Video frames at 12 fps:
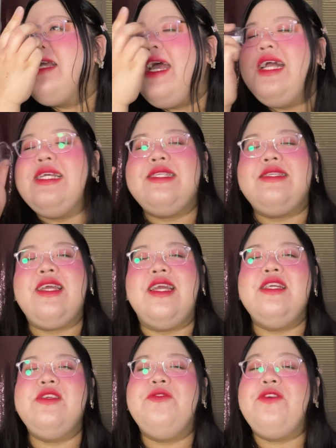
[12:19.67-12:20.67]
It
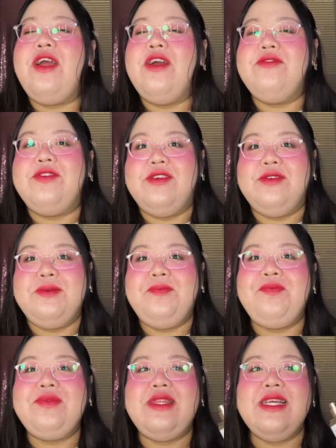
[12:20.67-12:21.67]
stays forever.
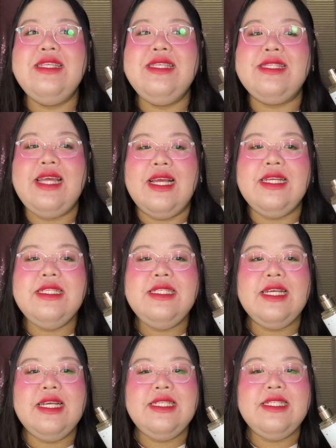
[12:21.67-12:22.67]
This scent
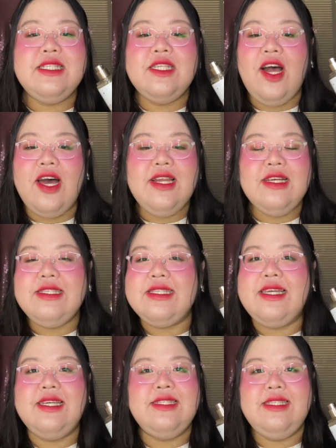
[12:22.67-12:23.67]
is not a
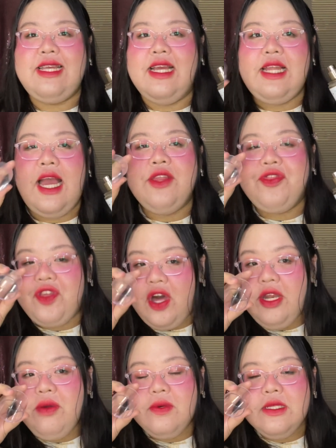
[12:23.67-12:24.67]
skin scent. I
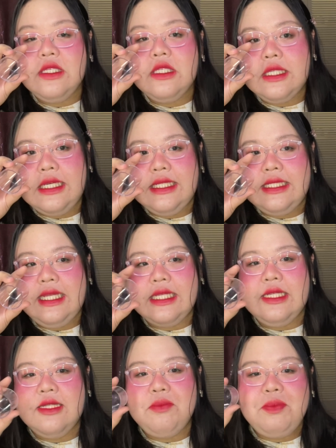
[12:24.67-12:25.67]
thought it was a skin
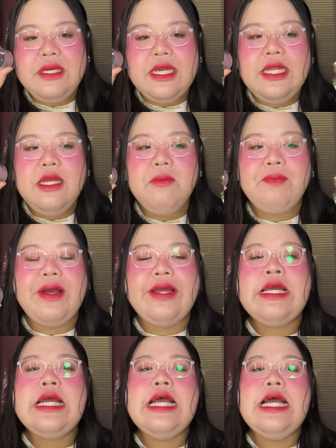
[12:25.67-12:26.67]
scent in the beginning, but
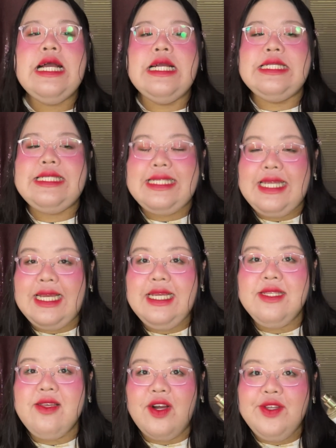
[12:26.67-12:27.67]
it
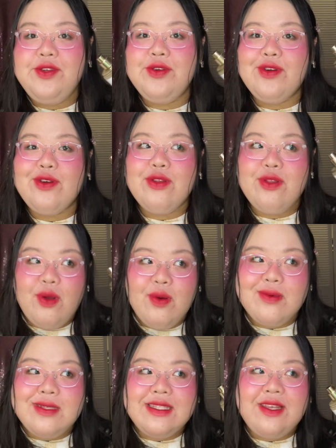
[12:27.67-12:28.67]
stays on your
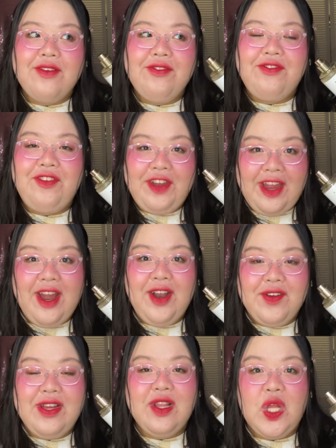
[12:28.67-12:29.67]
clothes
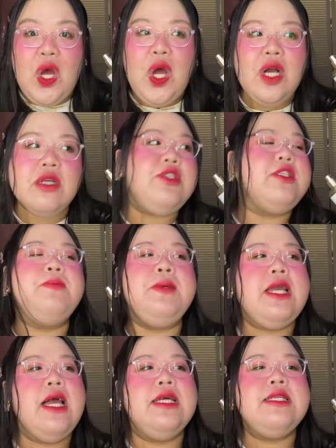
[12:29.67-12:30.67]
very long, just
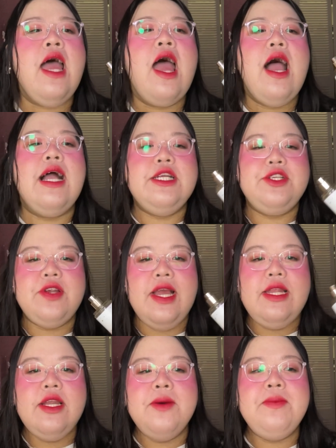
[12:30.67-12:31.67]
because I
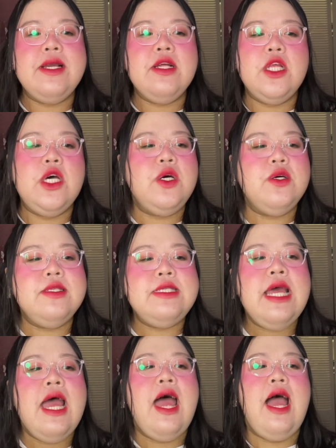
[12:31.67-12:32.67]
tried it on my clothes.
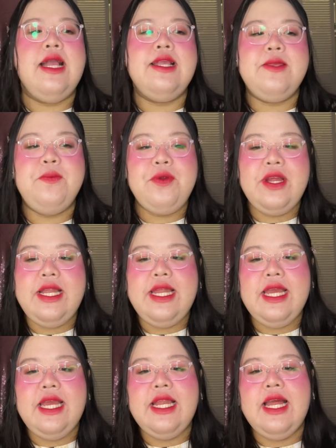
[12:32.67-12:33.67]
I sprayed
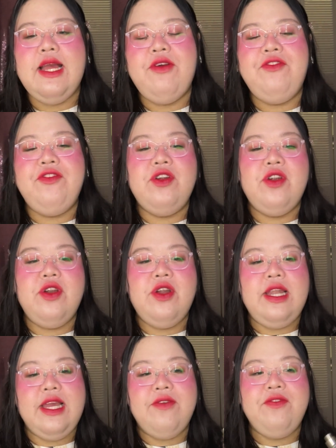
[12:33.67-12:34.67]
it for
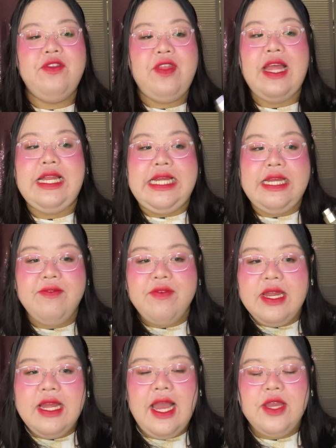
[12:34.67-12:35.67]
that
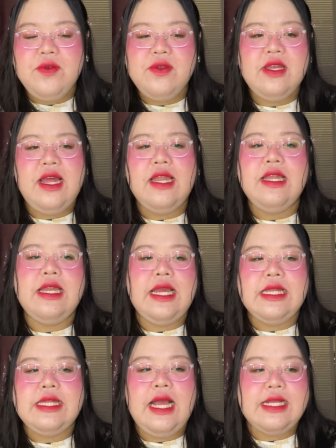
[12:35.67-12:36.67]
evening. I used it
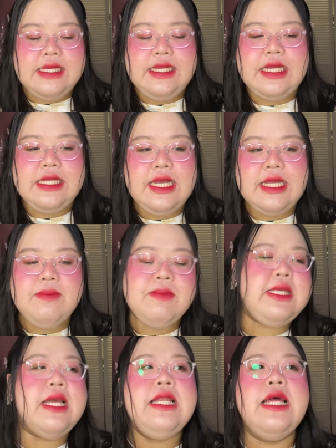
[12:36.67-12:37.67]
as a nighttime
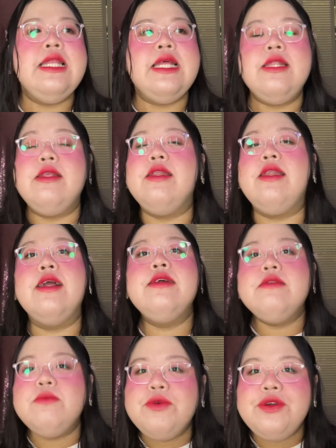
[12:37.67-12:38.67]
scent, and then the
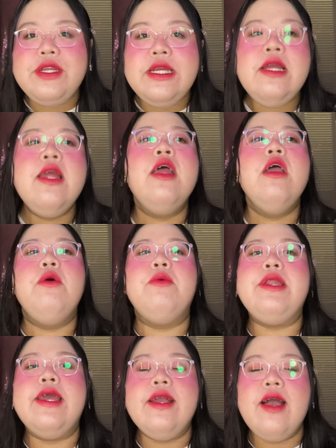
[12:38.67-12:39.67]
next morning
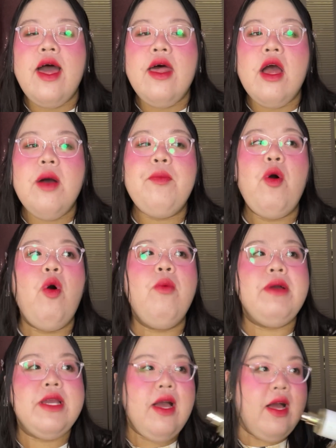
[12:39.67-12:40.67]
when I got up, oh
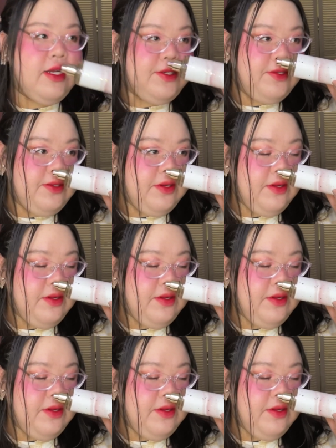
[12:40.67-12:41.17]
my gosh,